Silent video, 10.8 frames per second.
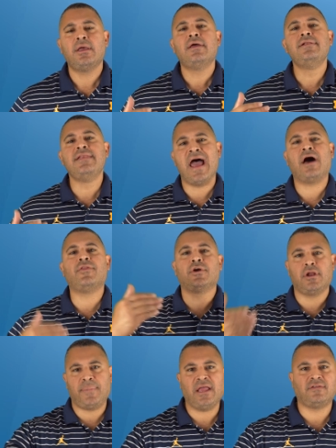now they're going
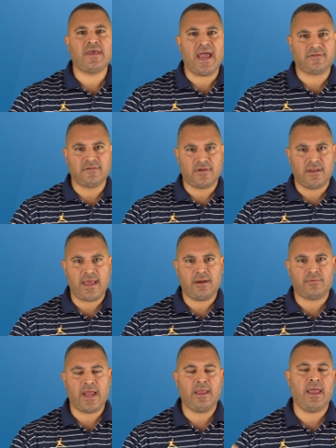to pay taxes on that,
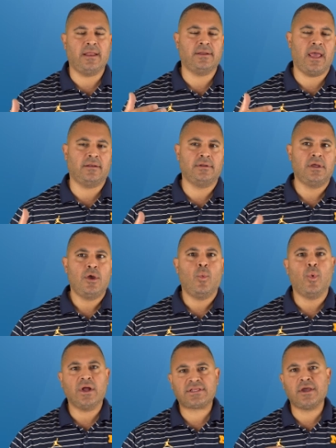right? And
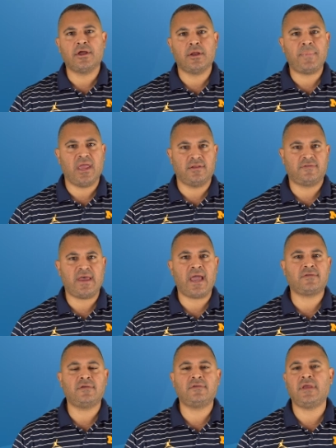what they're going to pay on
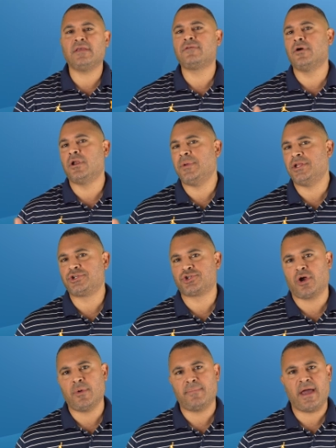taxes is going to be
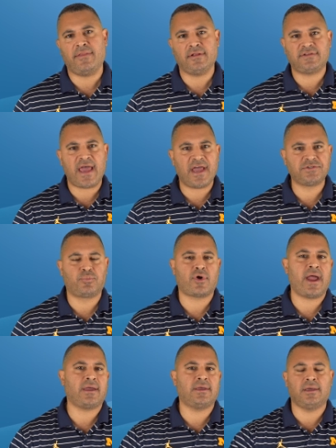determined by their tax
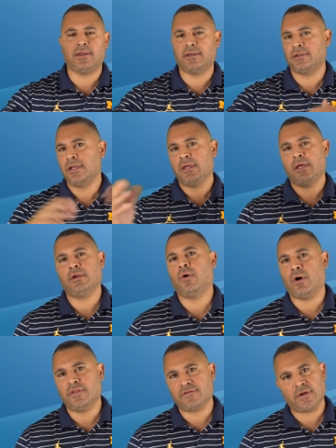bracket and
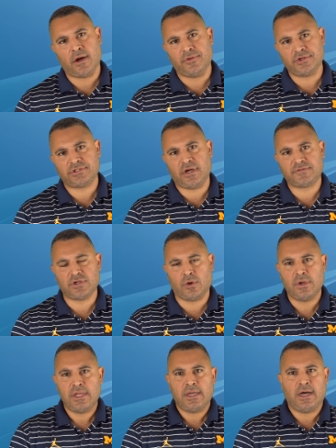all this other stuff. So
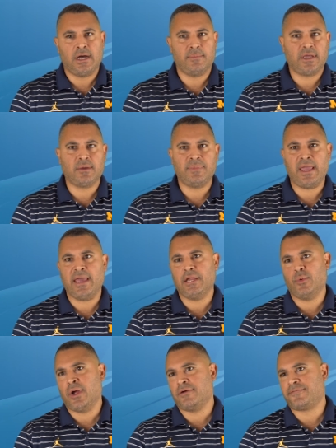it could be
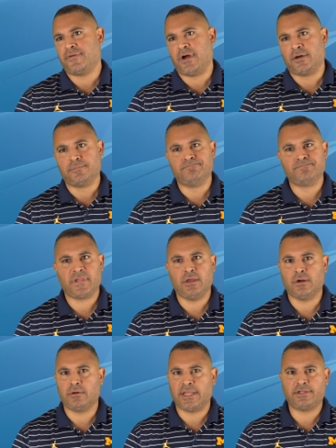anywhere from,
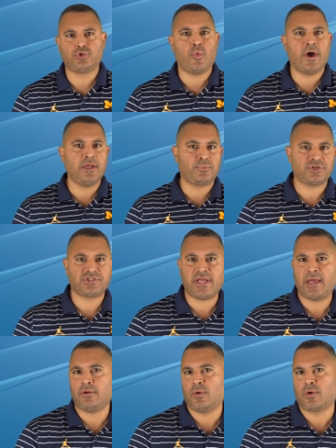like
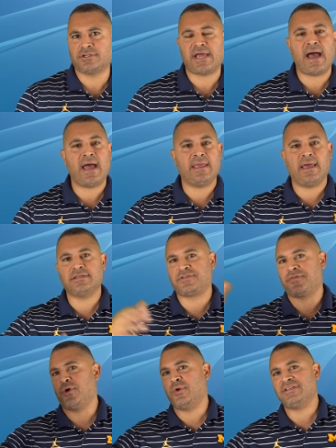20% or as high as
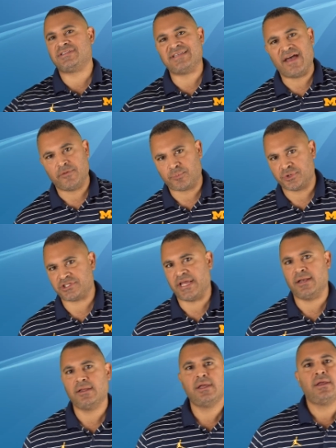
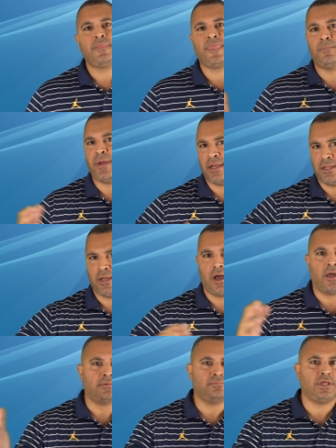37%, depending
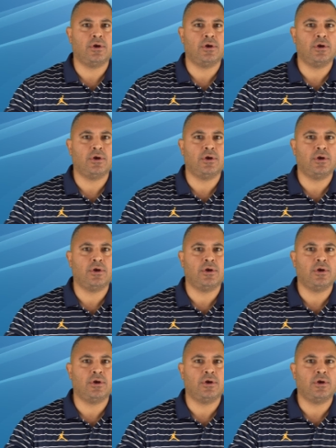on,